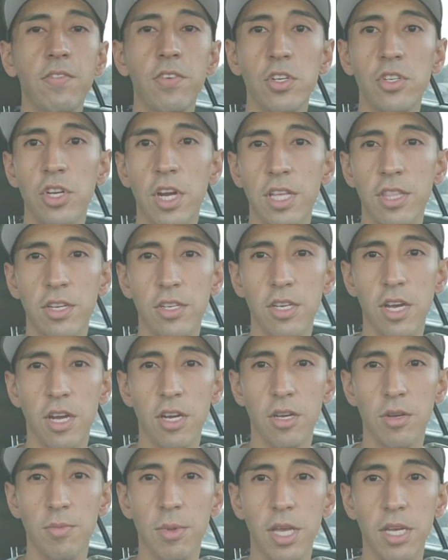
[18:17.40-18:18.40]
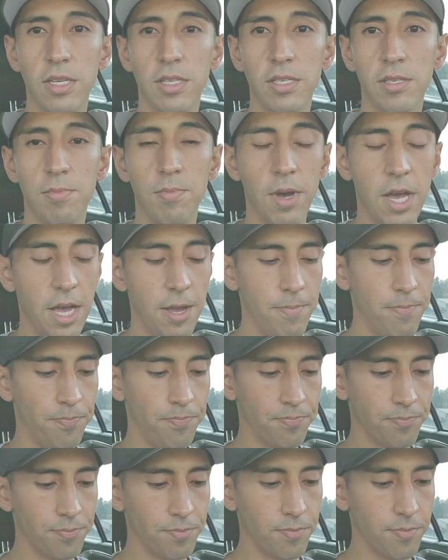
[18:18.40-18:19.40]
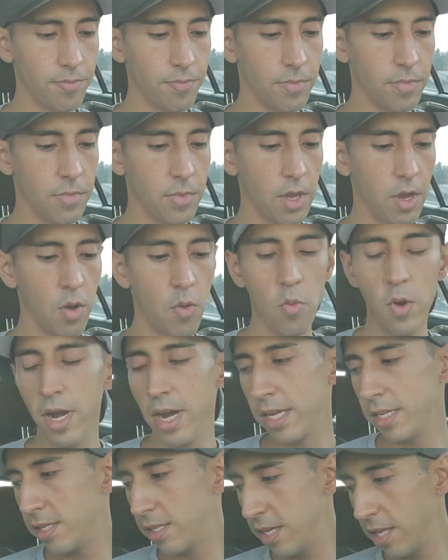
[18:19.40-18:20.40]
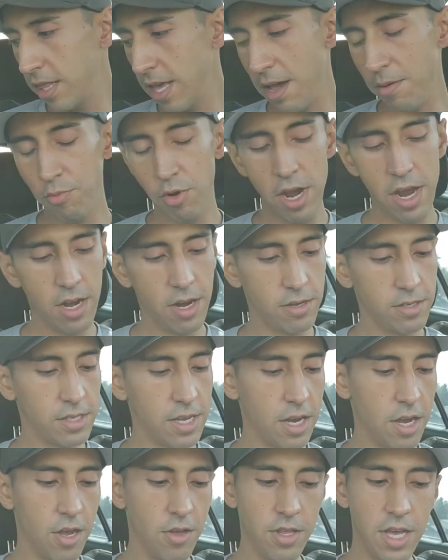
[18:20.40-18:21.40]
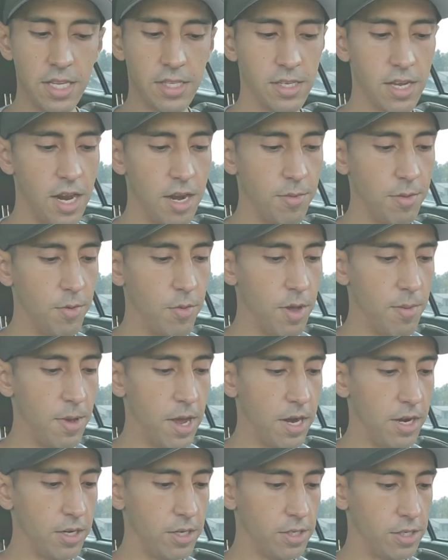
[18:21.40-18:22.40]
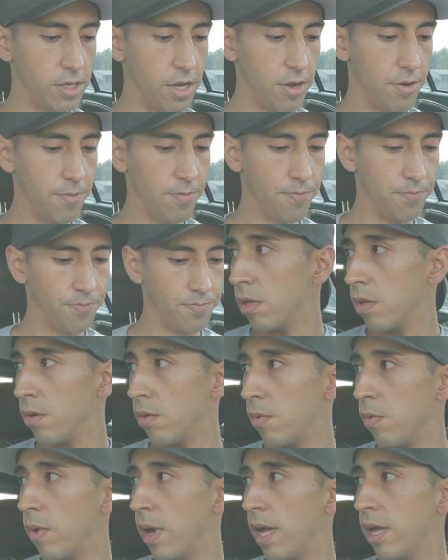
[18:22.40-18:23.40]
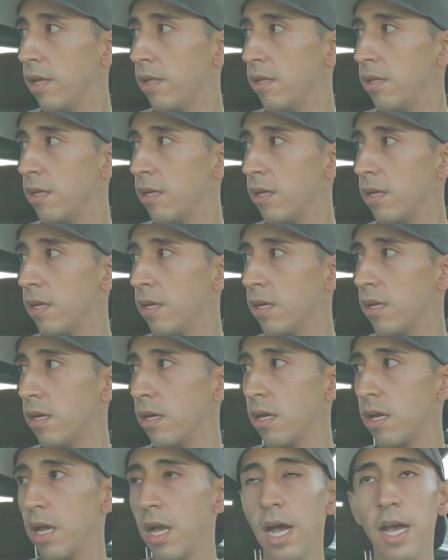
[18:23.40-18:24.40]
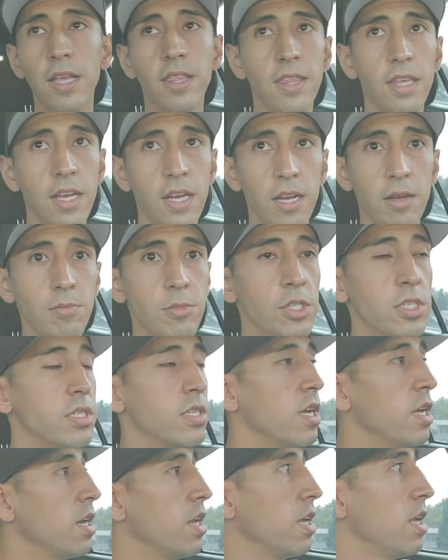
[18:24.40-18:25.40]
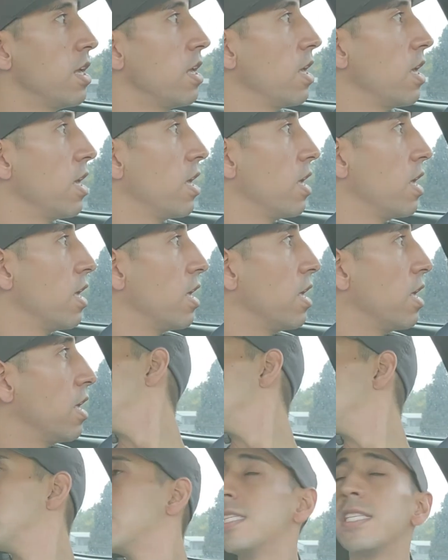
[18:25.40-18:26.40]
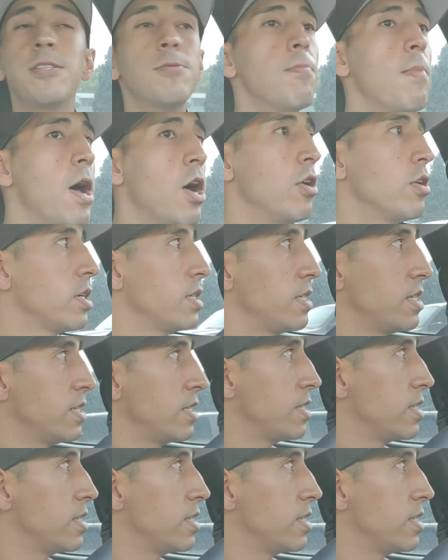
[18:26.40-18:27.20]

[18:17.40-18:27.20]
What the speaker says: never tried their taco mix, but when I seen that brand, I was like, oh, that's got to be way better. So, well, I think I'm just gonna not smoke.